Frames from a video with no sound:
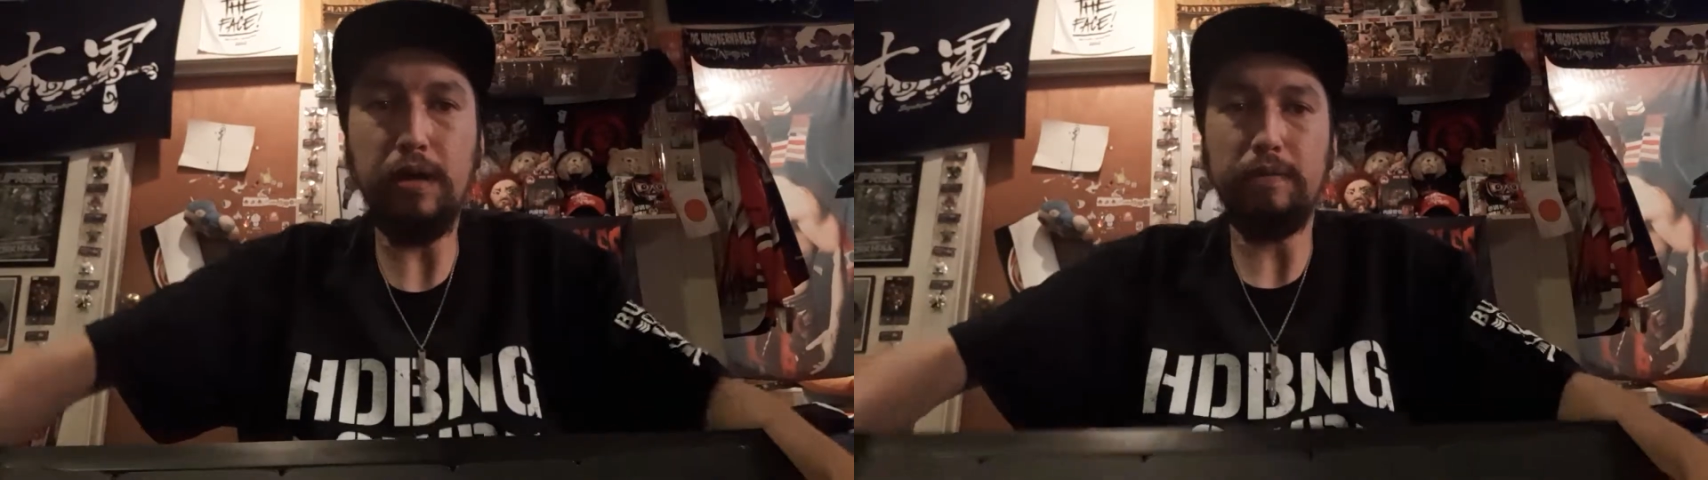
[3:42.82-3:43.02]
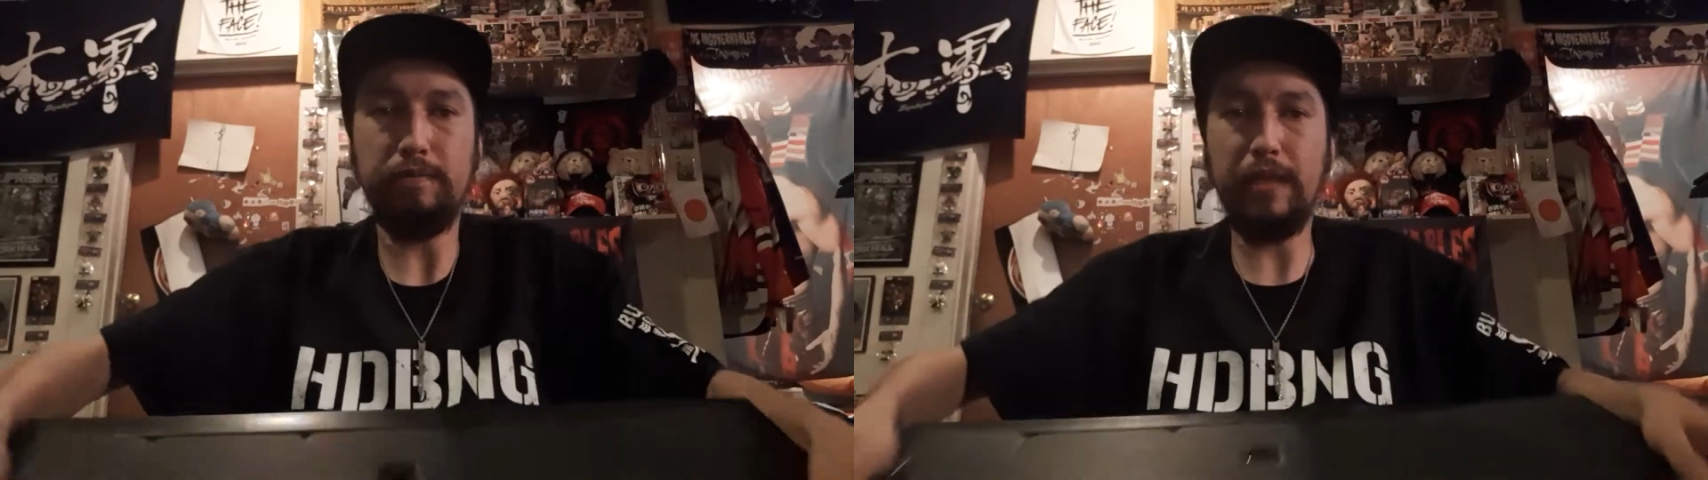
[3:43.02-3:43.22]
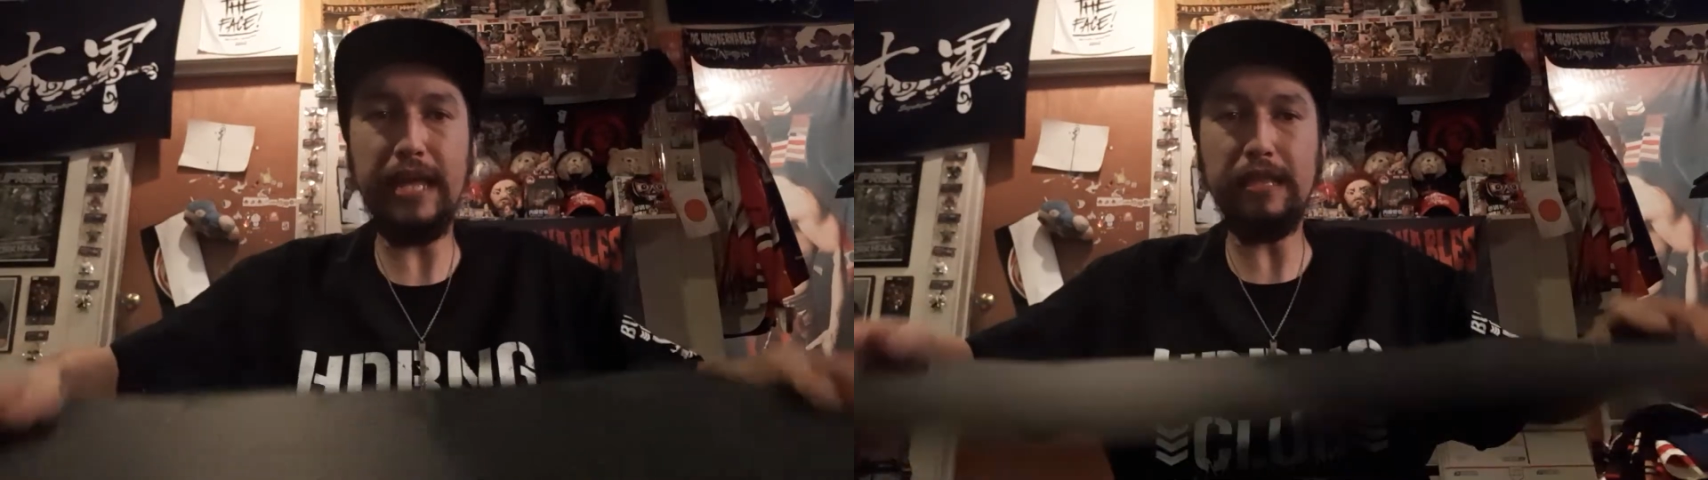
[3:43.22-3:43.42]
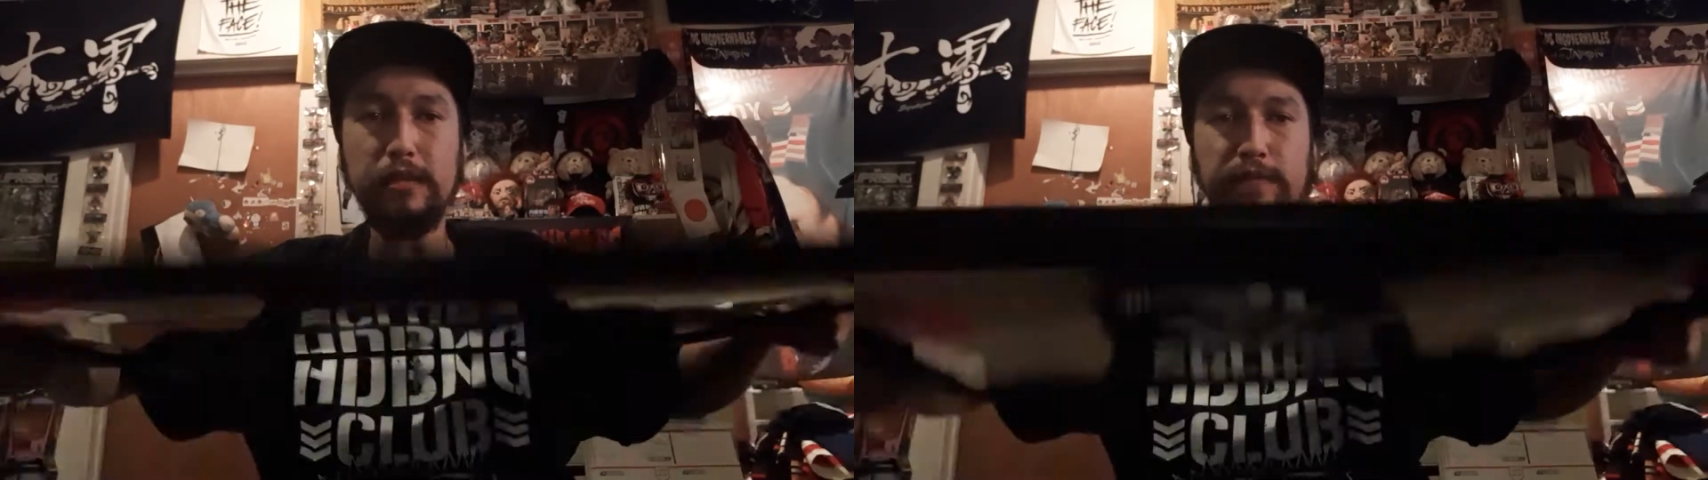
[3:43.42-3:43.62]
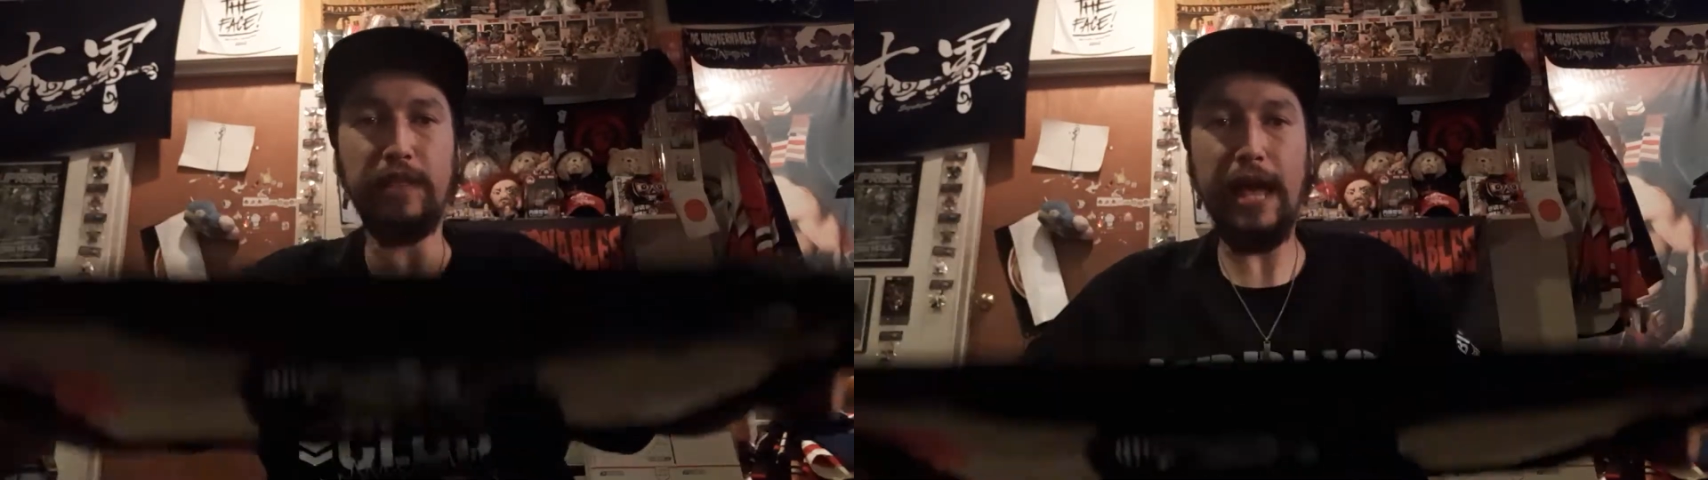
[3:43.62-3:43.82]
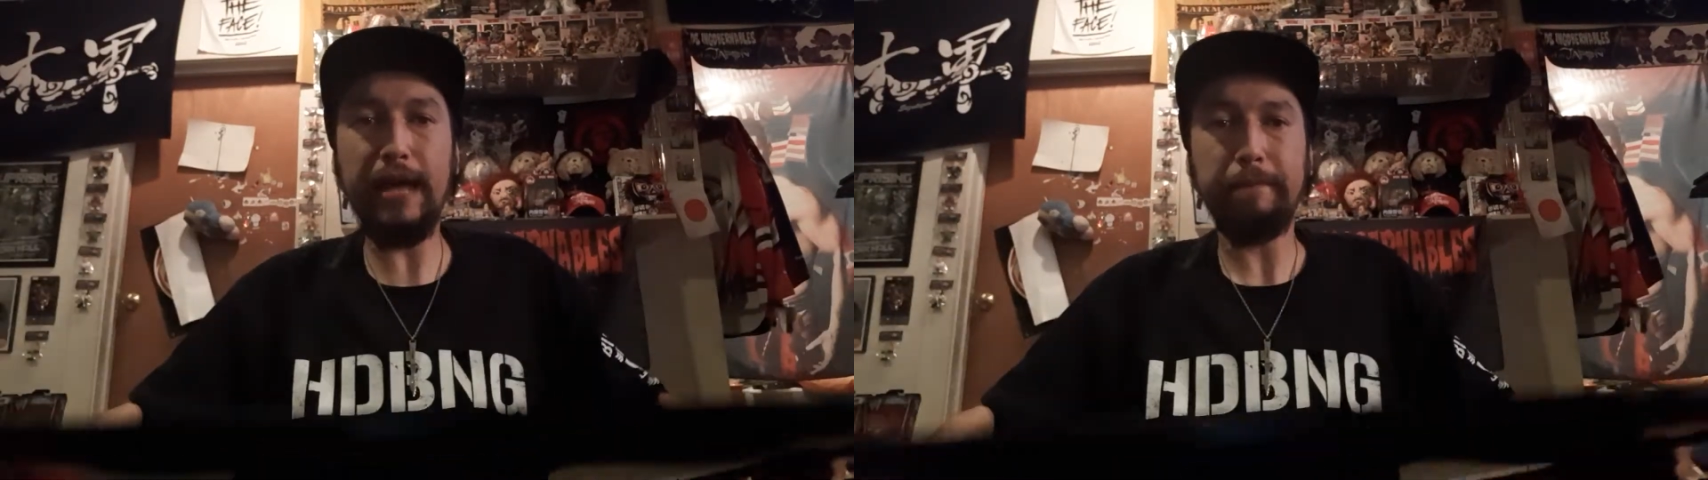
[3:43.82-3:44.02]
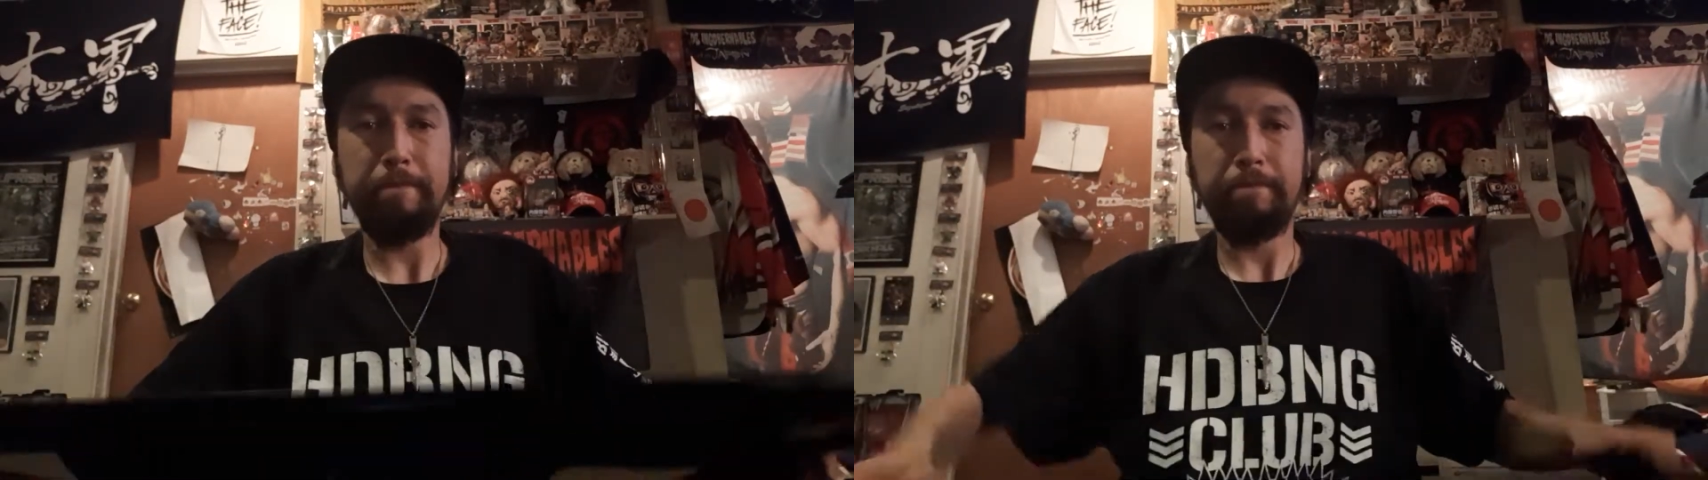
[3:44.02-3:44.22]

lay this flat,